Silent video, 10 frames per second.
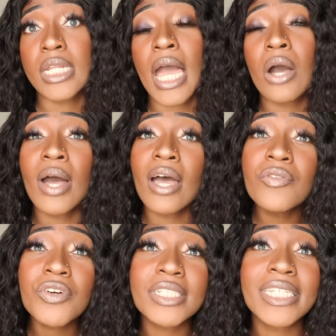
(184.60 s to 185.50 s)

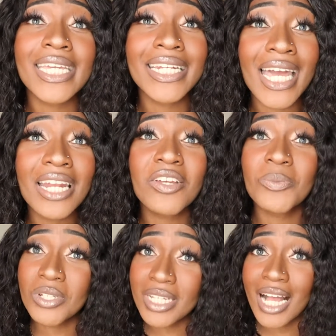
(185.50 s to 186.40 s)
However, taking it at a
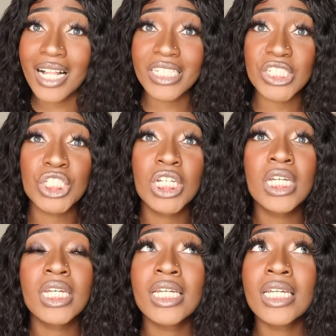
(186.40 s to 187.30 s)
community college,
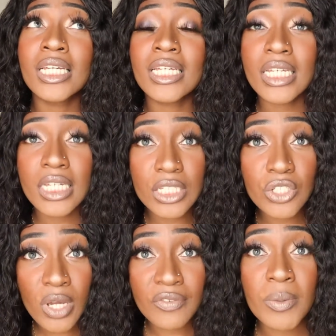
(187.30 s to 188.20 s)

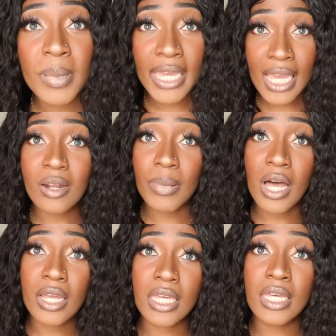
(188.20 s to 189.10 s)
you have to pay out of
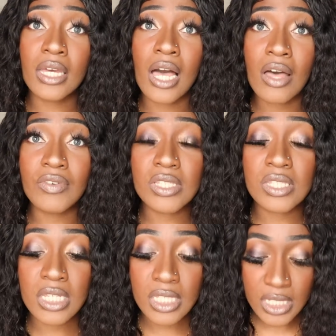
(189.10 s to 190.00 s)
pocket.
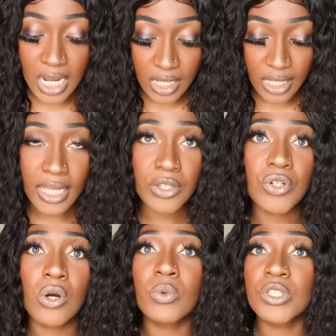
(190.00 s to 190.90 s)
Obviously, it's not like, you
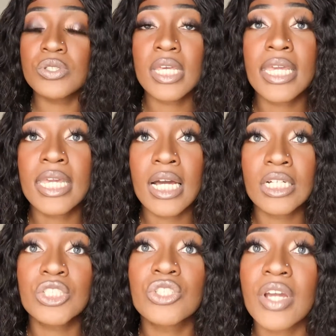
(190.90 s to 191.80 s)
know, when you take it
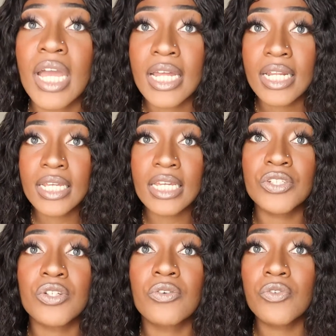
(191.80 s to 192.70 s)
undergrad
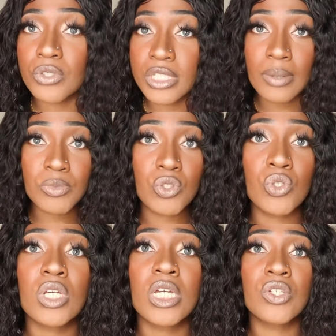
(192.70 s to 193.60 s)
and you're a full-time
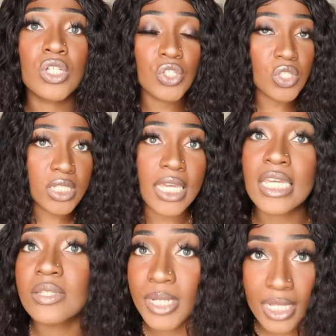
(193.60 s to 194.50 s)
student, you can just take
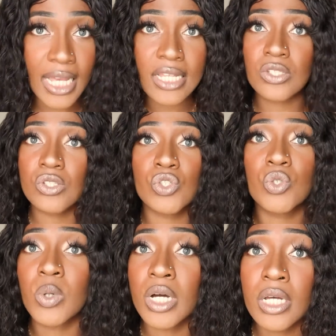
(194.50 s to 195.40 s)
as many classes as
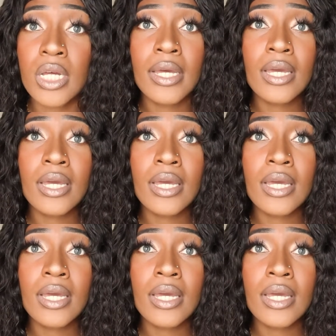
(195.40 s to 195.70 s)
you want.